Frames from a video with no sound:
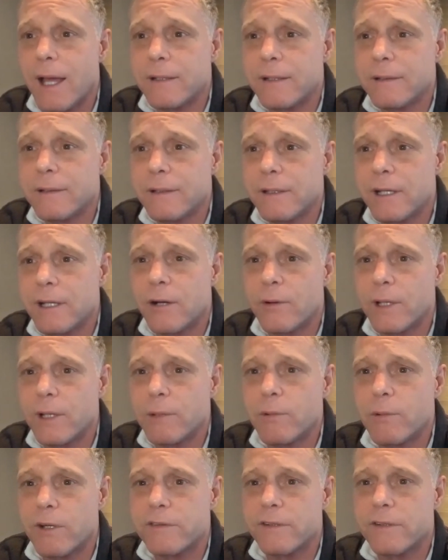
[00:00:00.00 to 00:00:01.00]
And, you know,
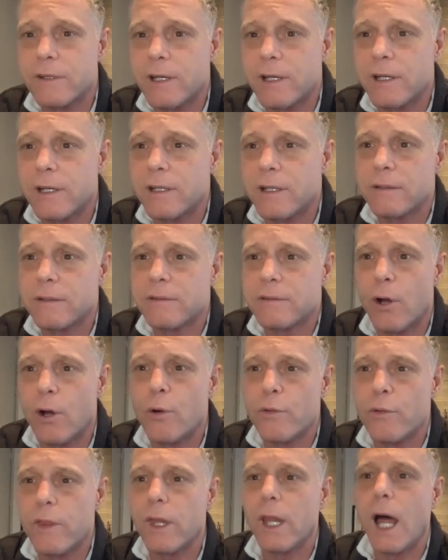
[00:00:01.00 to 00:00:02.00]
he wasn't going to
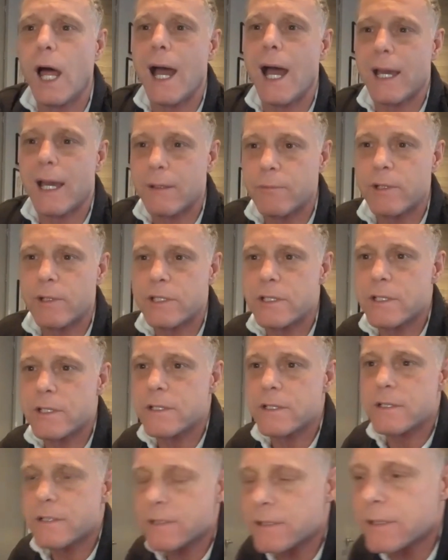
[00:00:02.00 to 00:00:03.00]
toe the line, which
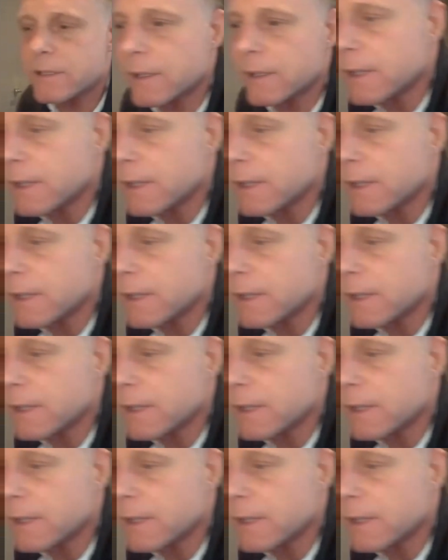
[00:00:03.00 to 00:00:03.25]
is,